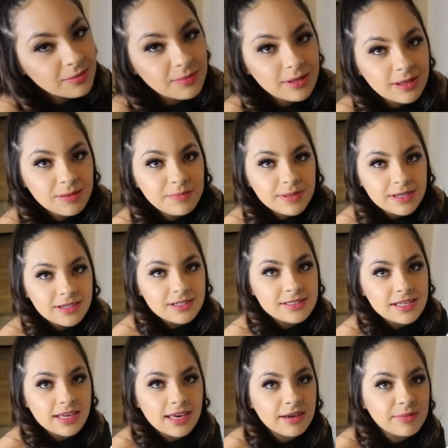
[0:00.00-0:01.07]
them Olympic because
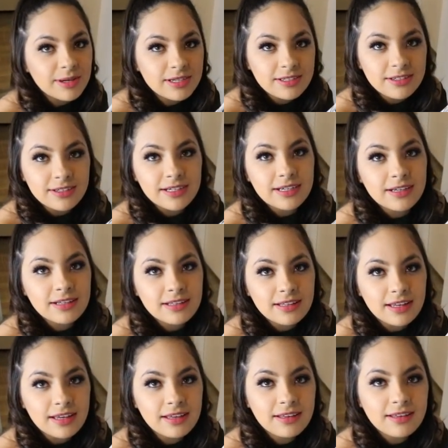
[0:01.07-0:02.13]
they came out during
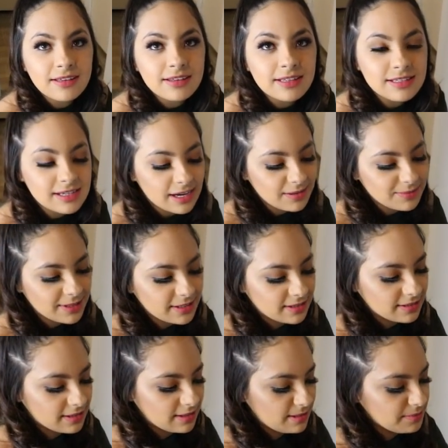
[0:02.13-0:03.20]
like the time
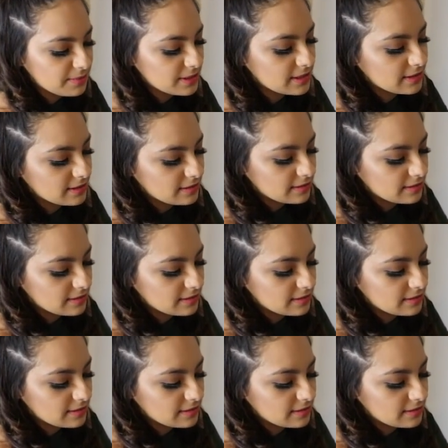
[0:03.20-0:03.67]
that the Olympics